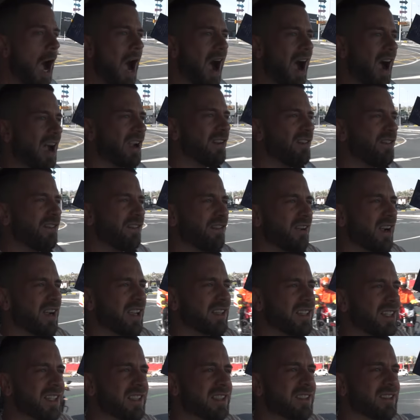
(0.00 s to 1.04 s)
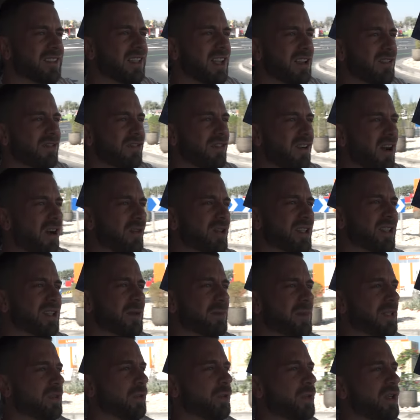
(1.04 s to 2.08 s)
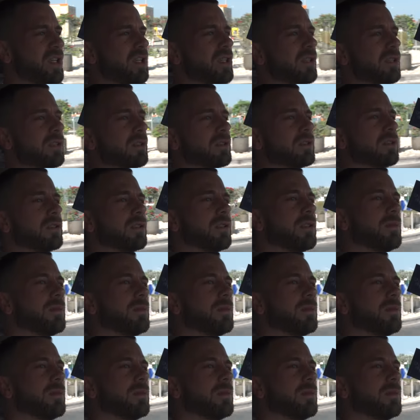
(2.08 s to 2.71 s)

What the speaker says: I found it a bit weird.